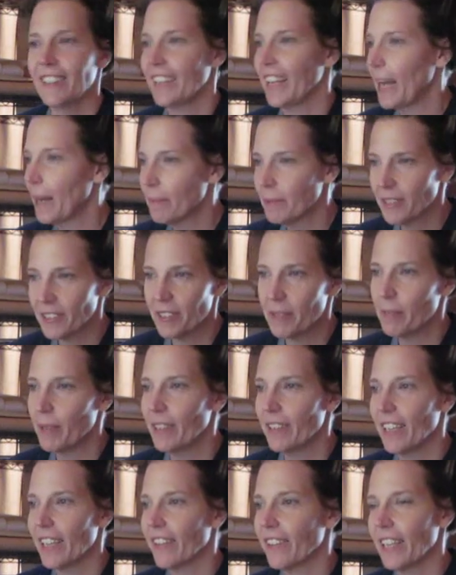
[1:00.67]
happens to
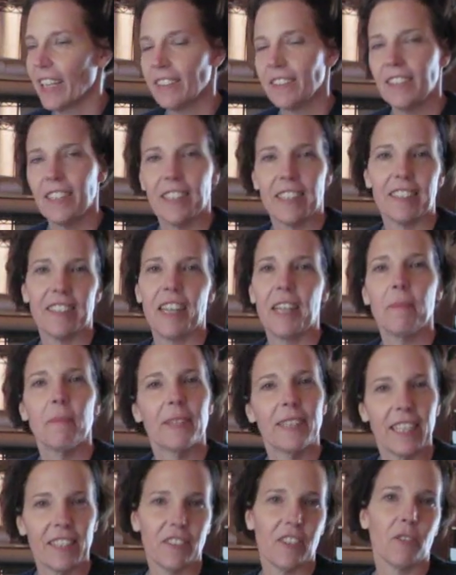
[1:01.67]
be there. That's the
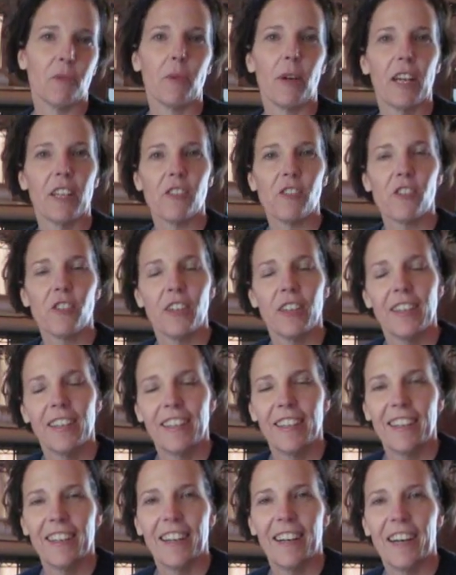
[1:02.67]
excitement, that's the rush
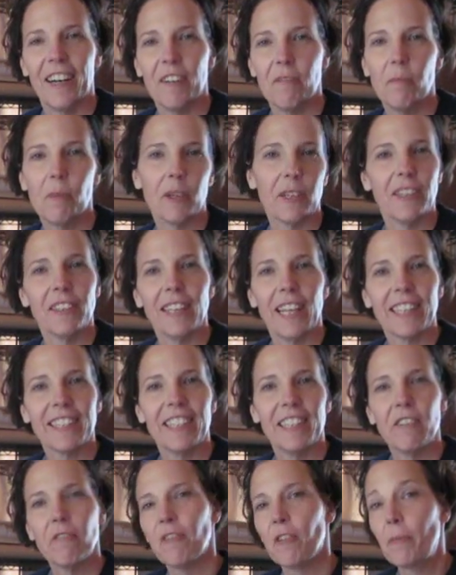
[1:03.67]
of book
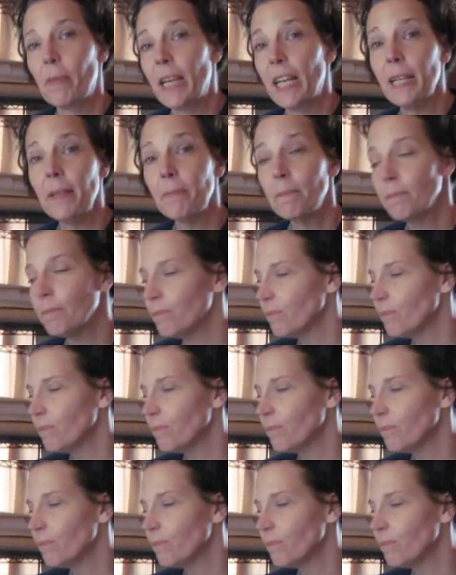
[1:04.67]
collecting for me.